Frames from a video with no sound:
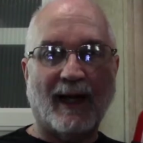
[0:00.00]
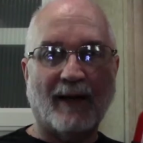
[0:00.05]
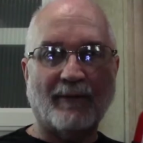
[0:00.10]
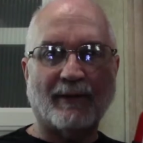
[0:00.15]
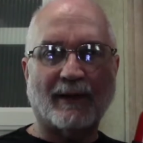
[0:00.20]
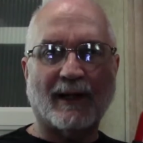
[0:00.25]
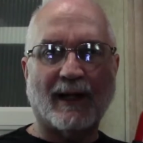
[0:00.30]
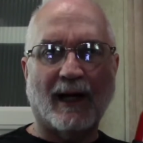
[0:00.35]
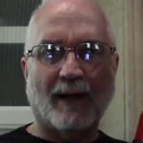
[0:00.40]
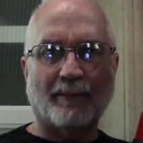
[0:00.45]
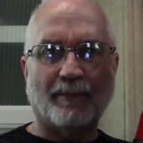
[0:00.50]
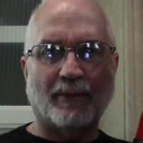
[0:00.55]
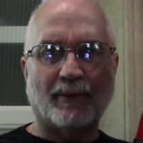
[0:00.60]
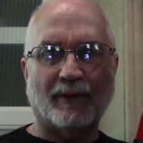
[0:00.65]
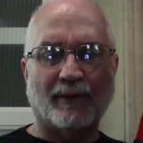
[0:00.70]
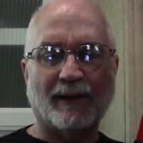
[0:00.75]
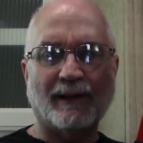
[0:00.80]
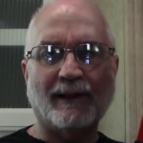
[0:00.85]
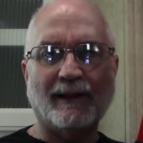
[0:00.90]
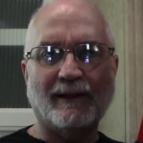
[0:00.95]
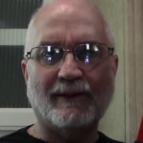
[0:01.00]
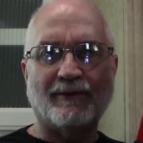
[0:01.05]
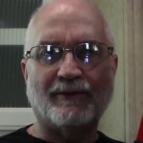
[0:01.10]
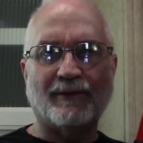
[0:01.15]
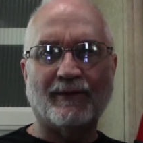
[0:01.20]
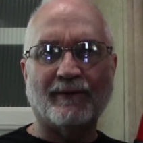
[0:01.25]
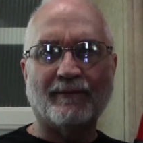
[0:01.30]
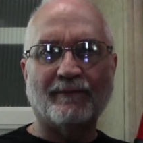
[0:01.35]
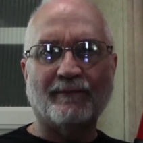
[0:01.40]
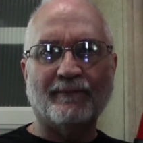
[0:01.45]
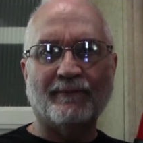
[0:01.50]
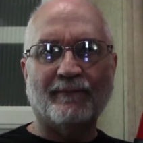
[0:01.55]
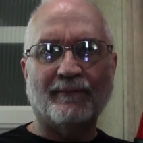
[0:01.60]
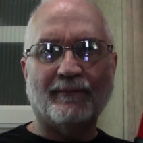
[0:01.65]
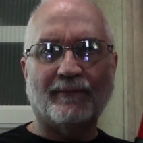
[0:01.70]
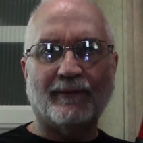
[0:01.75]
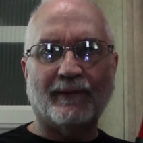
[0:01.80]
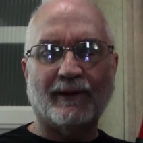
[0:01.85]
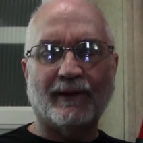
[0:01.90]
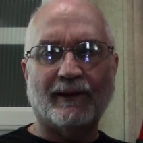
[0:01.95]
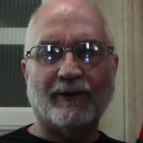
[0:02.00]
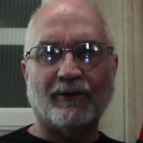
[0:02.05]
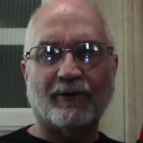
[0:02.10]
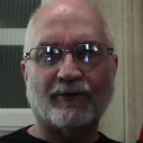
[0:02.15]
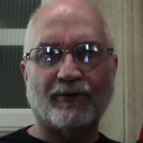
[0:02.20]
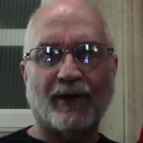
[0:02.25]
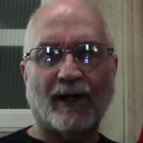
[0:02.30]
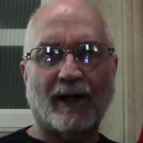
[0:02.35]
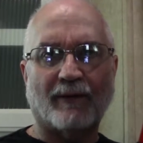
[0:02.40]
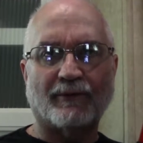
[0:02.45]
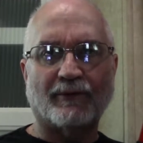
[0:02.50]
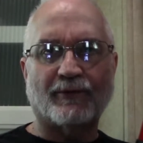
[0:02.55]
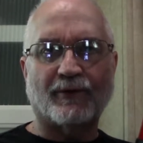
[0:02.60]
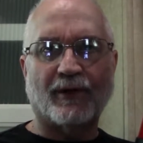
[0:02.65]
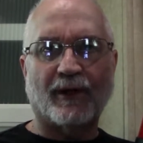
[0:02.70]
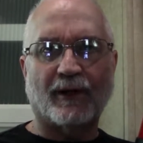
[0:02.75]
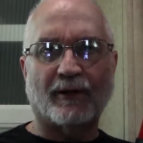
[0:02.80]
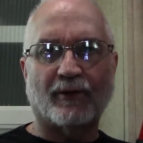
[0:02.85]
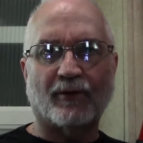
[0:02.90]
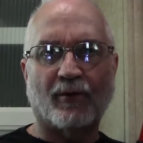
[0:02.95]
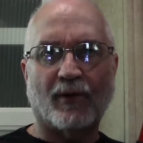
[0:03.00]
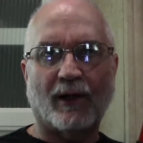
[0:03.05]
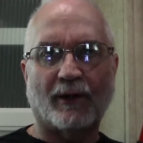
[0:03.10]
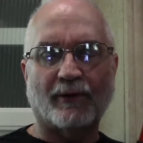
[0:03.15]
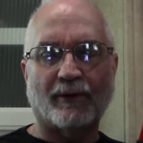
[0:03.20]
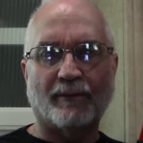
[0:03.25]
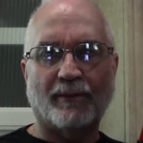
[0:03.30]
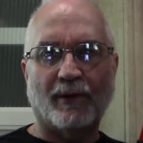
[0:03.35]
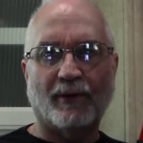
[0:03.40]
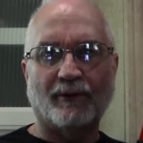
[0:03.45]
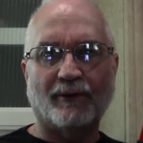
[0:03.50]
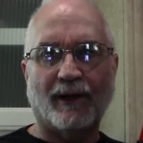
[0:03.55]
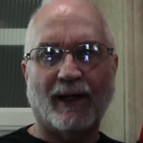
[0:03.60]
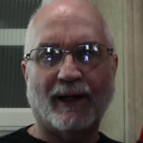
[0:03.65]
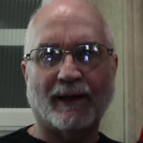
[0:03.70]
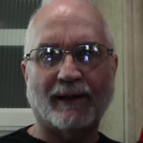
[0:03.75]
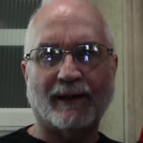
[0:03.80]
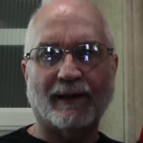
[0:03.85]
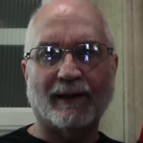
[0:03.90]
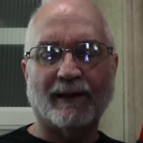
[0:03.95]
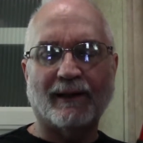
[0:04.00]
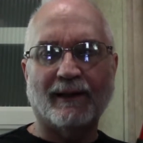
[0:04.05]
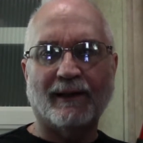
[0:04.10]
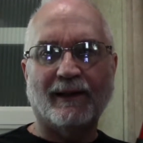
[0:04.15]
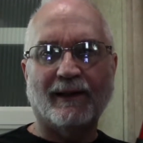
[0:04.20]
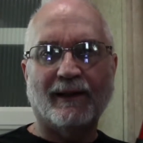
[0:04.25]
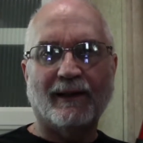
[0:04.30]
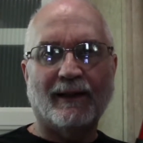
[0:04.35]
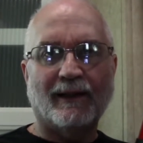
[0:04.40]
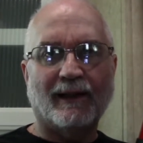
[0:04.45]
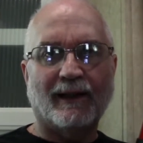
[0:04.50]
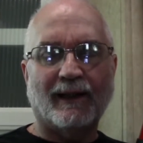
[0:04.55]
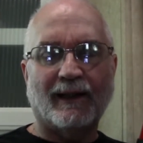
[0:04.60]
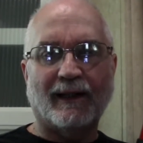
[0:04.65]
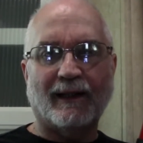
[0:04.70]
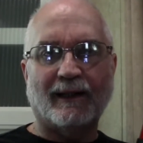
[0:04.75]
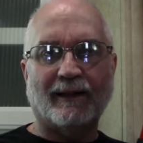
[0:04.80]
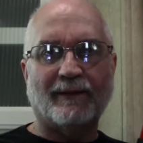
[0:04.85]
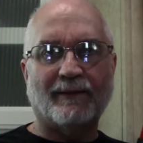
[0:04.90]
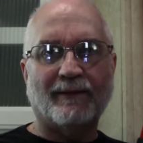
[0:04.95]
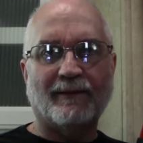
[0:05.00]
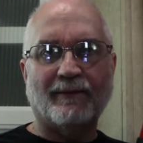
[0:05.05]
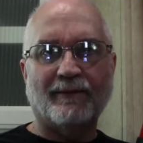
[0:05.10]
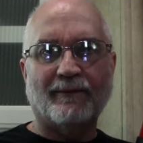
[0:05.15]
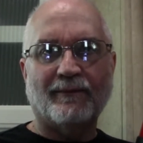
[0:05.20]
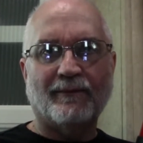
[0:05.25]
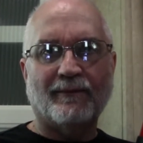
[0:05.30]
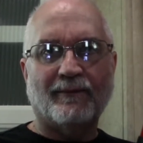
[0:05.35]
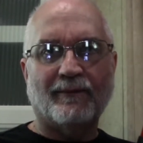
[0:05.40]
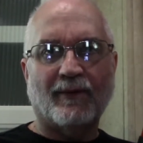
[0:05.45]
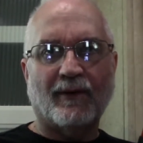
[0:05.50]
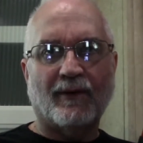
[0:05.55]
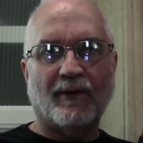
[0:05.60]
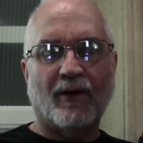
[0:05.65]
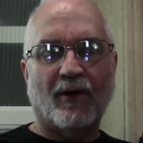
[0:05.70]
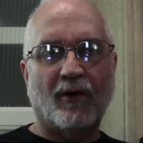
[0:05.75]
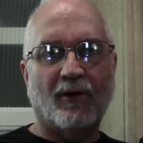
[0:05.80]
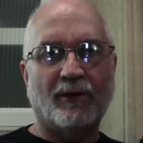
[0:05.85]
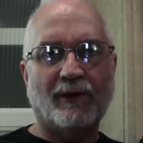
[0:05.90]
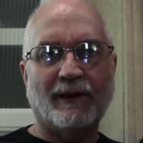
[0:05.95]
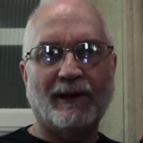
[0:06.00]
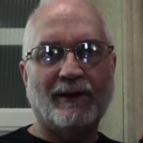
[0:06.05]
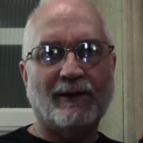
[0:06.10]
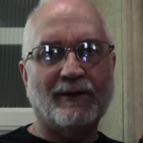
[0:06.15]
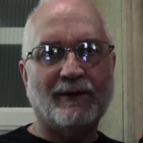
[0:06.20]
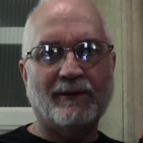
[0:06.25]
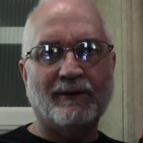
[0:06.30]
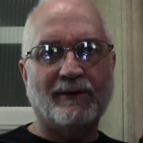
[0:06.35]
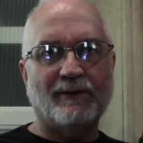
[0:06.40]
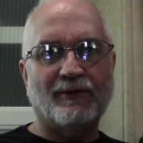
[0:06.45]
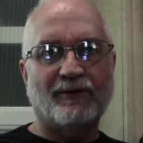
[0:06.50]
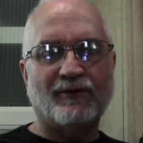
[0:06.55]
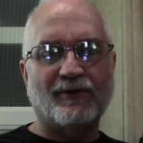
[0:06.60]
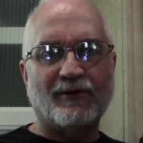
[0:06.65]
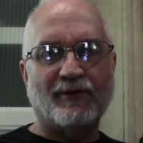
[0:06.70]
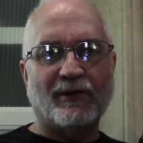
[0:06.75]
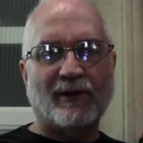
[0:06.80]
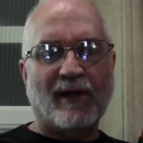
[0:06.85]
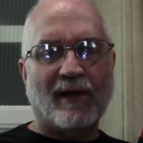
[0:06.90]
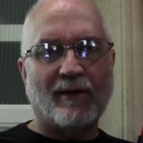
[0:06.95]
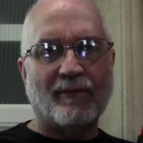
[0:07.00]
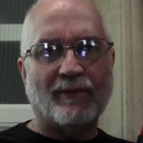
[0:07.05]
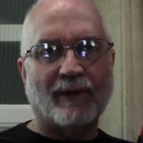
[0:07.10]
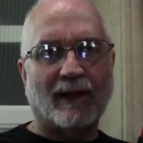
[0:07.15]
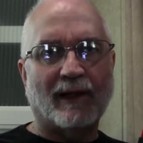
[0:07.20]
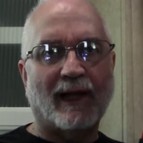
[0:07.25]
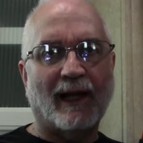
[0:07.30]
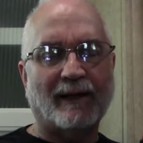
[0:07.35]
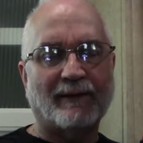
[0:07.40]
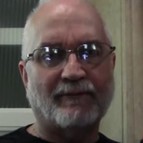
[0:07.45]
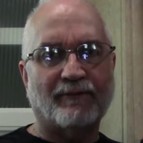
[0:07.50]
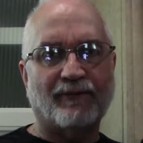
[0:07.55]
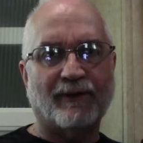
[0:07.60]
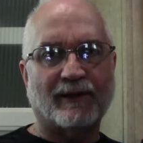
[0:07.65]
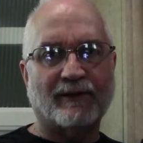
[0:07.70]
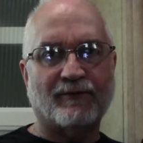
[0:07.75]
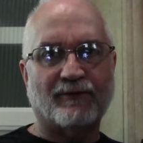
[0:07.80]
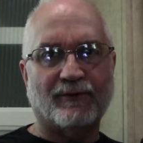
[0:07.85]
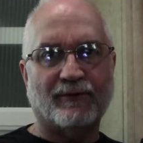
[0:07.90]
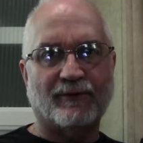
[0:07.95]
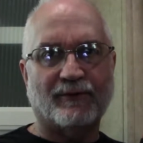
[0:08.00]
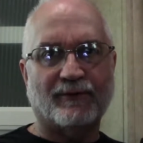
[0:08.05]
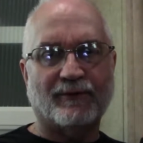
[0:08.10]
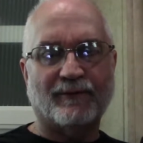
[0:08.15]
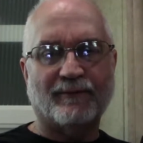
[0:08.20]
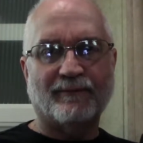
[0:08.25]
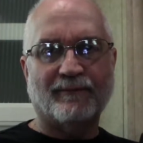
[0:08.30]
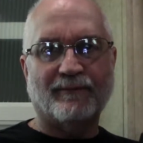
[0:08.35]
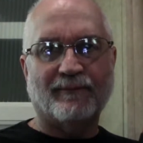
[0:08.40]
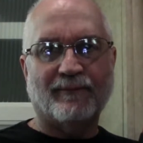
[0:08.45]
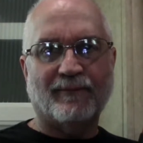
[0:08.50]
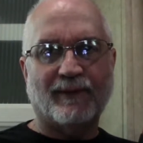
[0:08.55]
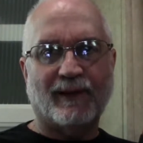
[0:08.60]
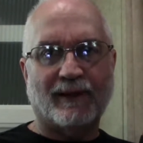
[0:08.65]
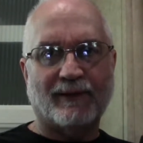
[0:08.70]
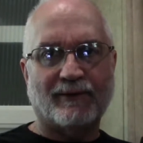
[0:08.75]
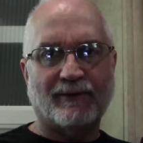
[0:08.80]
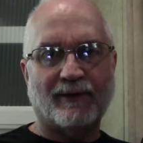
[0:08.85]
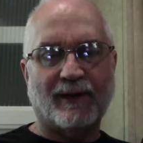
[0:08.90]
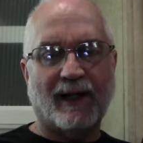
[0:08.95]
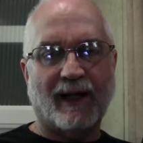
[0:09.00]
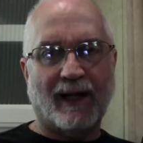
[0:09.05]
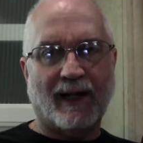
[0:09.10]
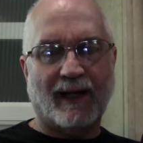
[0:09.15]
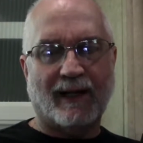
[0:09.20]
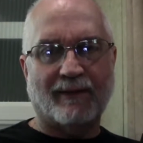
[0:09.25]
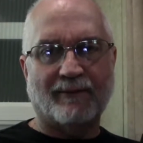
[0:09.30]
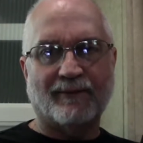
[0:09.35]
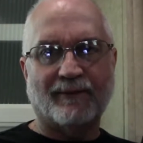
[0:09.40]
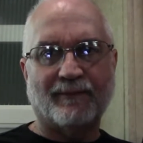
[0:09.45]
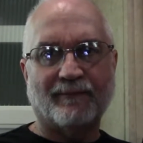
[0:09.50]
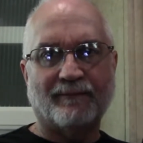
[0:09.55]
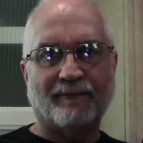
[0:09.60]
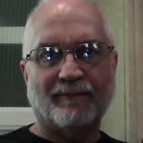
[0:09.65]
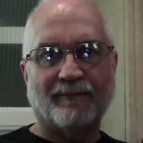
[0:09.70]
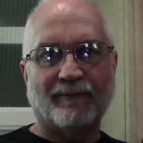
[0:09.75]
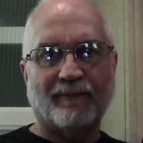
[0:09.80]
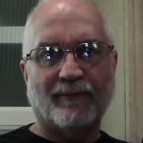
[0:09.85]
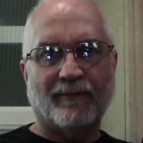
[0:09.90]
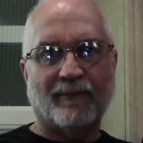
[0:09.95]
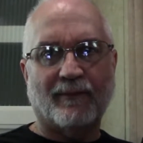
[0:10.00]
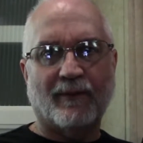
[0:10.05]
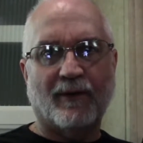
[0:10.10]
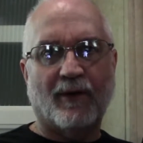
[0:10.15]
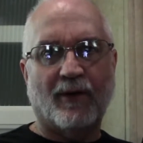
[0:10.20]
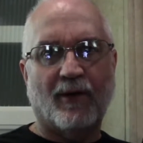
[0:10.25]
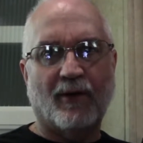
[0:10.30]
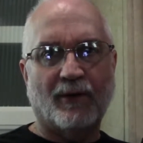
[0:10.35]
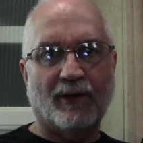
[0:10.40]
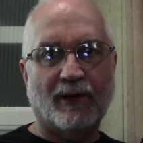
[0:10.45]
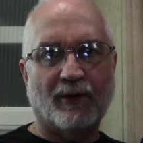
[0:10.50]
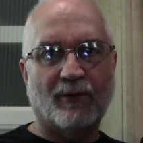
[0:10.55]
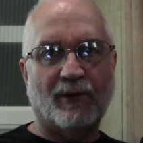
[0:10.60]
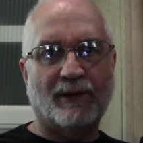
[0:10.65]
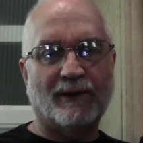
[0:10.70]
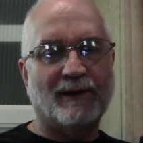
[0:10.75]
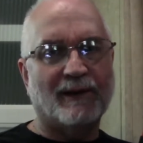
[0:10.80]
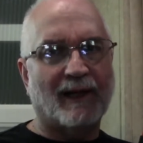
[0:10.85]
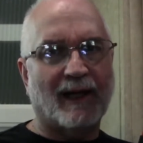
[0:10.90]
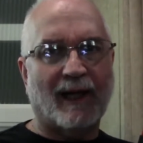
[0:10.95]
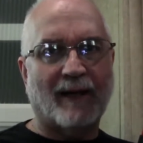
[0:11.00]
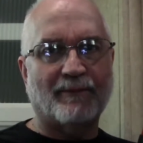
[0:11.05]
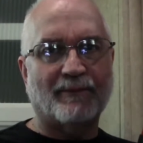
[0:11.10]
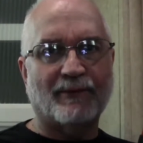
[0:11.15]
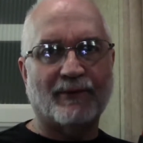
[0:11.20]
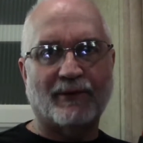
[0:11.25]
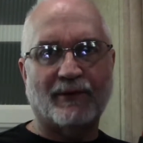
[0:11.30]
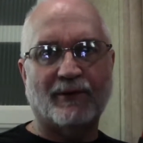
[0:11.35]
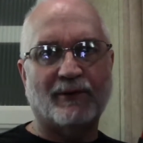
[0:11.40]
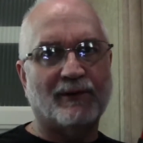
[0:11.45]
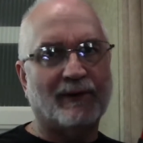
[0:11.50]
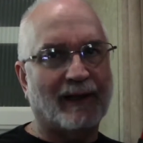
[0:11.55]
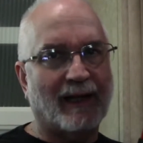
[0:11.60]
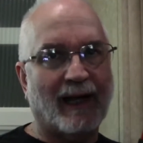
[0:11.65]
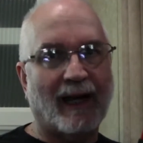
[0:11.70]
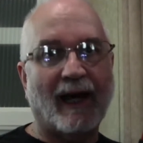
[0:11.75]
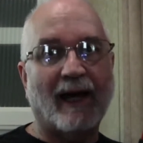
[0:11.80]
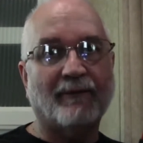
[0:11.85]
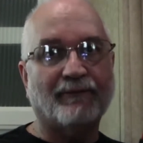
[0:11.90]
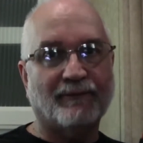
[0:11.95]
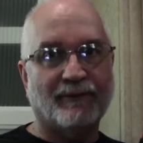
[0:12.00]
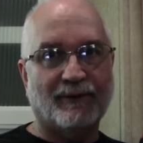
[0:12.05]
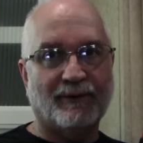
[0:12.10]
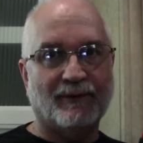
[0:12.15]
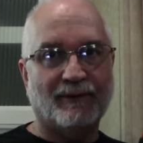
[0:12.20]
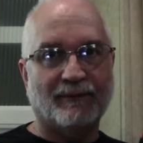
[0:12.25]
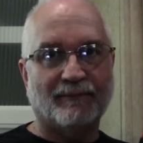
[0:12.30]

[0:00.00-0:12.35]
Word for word: a couple of these in your travel trailer while you're boondocking and only use the light fixtures that you have only when you absolutely have to.